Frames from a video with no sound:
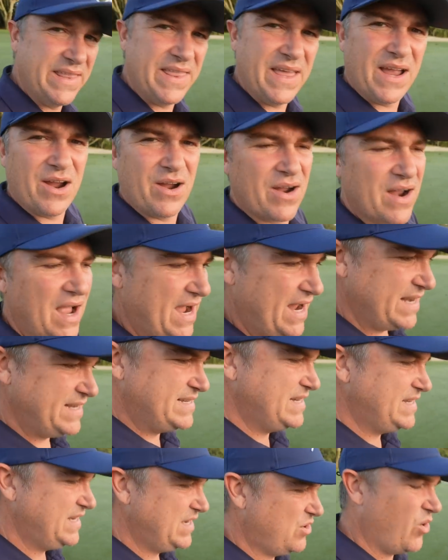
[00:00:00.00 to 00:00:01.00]
there. I
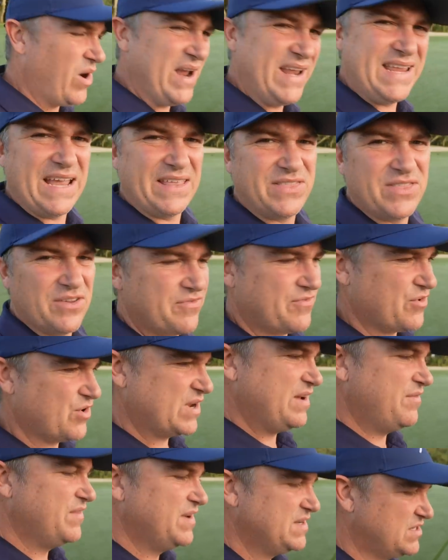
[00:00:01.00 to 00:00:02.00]
didn't quite get the
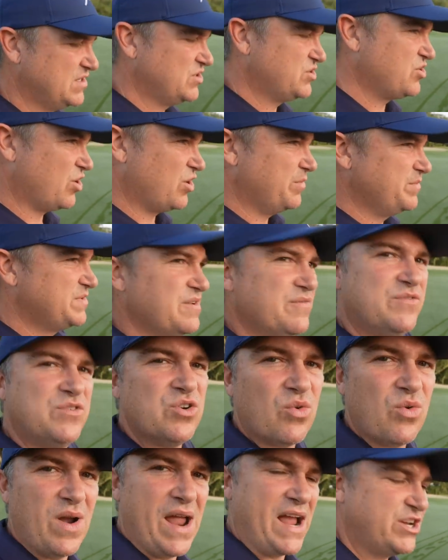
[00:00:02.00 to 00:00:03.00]
forgiveness in terms of
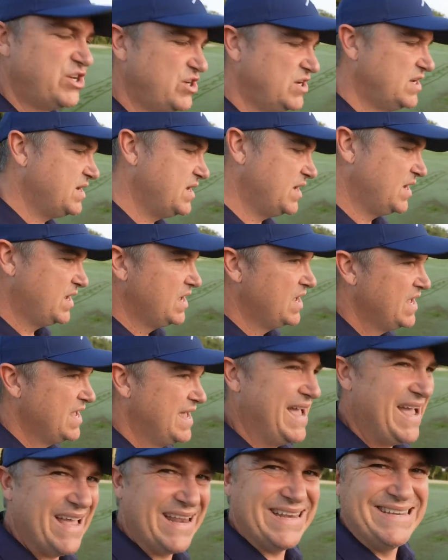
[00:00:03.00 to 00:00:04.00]
direction
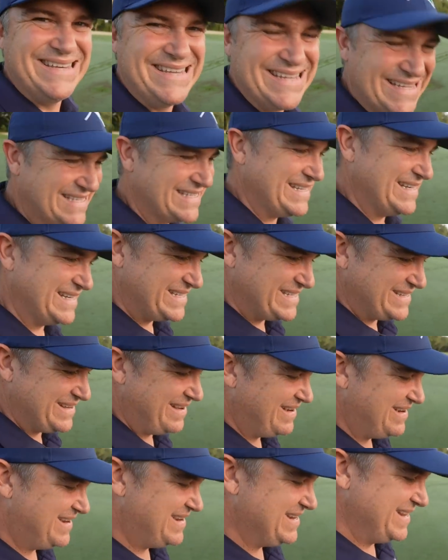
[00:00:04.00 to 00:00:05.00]
and distance
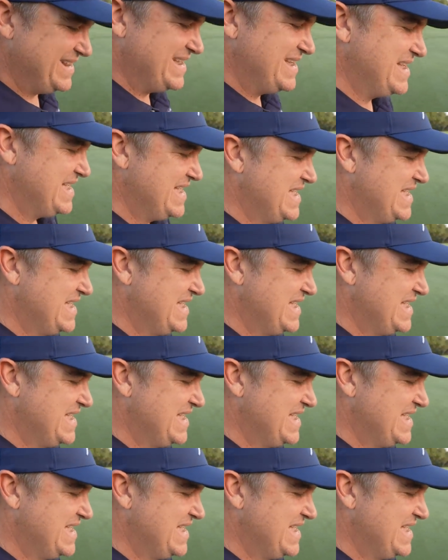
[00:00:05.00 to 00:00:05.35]
on